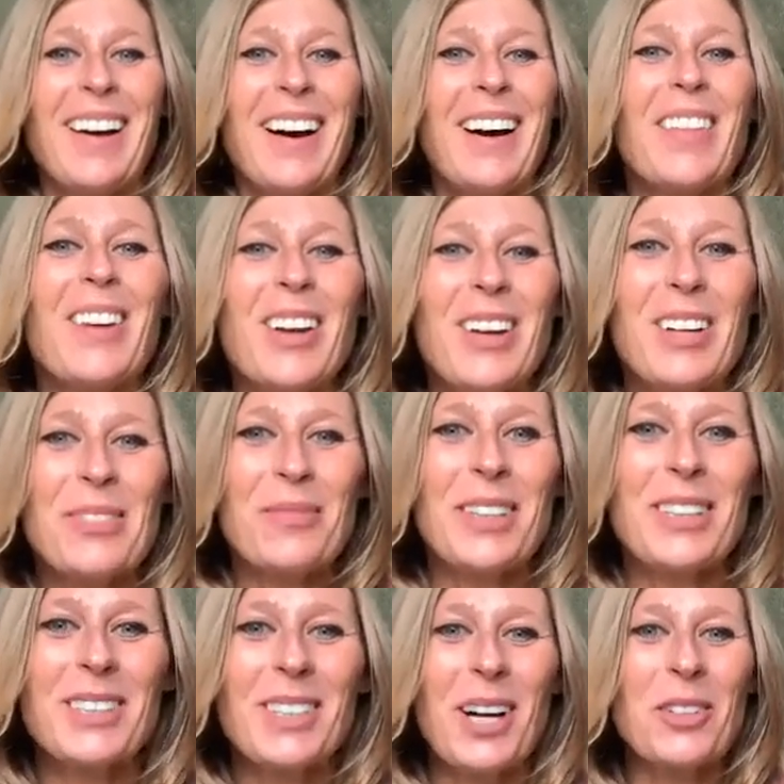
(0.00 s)
Hi there,
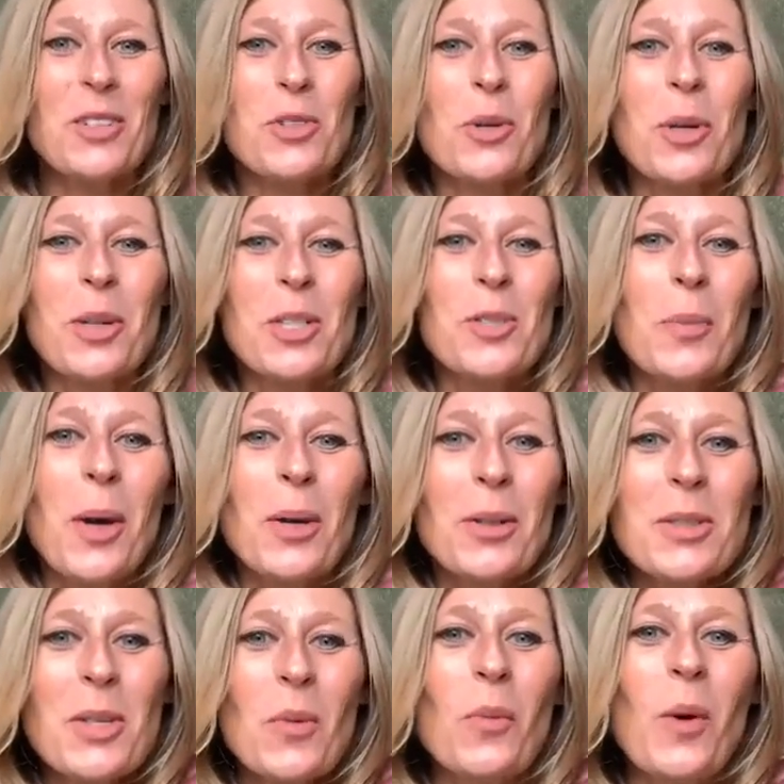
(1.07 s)
it's Dr. JOYLYN
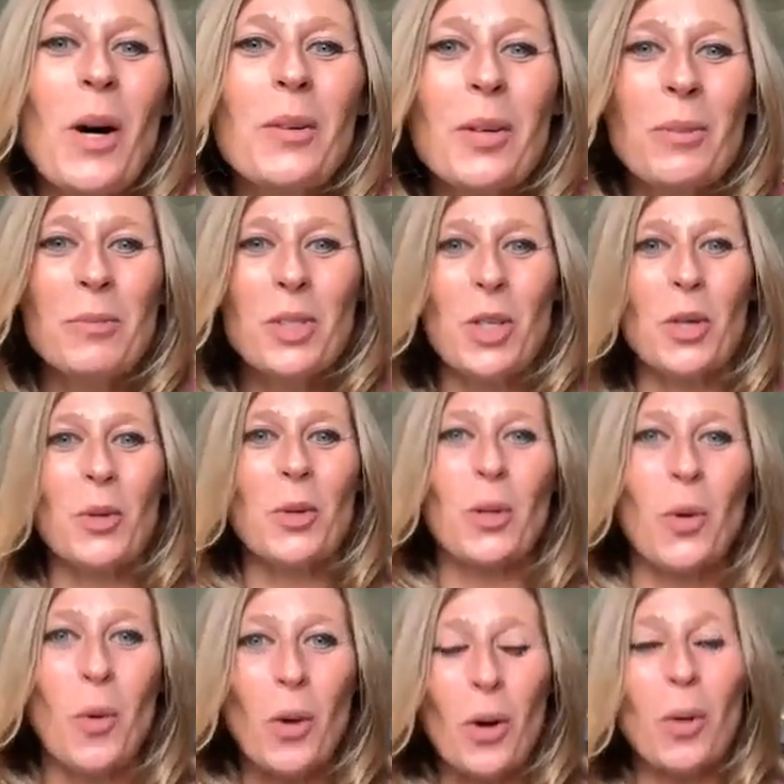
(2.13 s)
Sparkles and welcome to
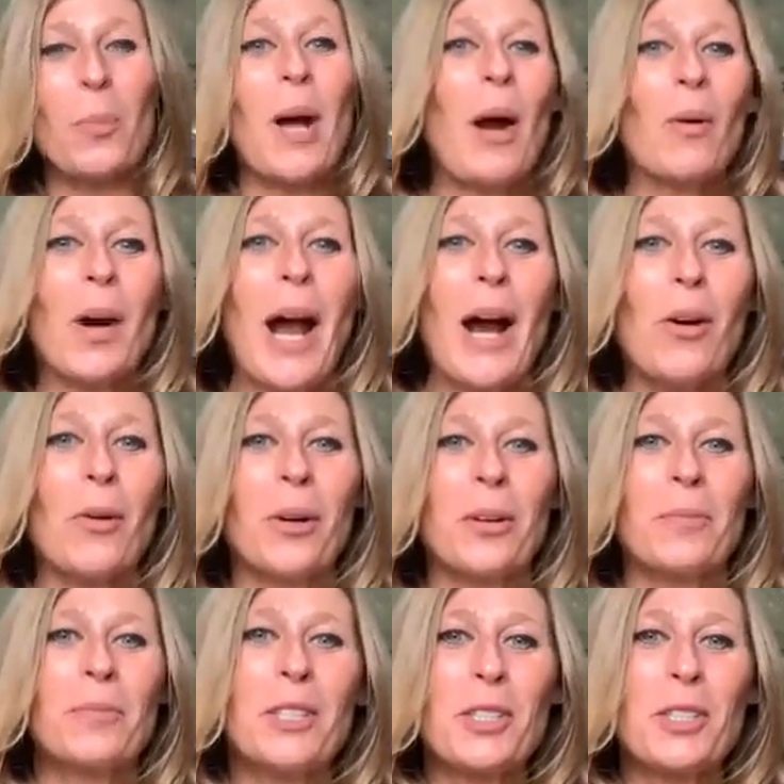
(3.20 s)
your Power Hour.